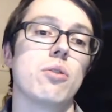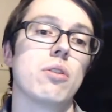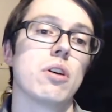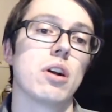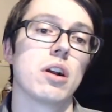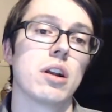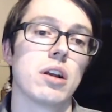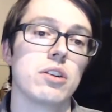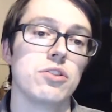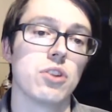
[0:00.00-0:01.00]

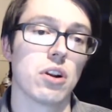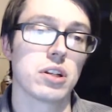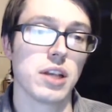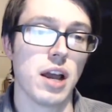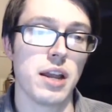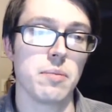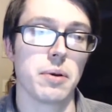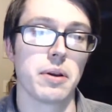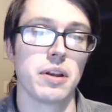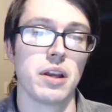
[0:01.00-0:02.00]
your Dark
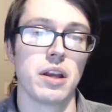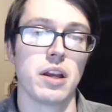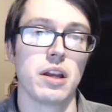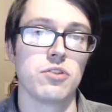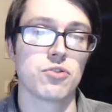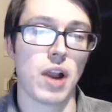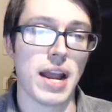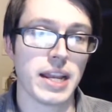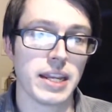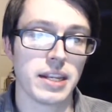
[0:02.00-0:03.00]
type,
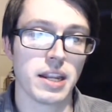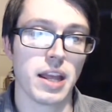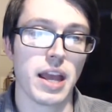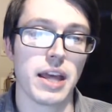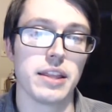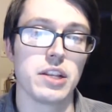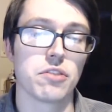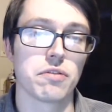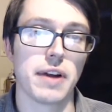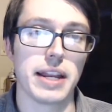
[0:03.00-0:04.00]
Dragon,
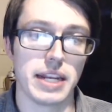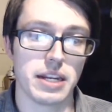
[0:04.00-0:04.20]
and then your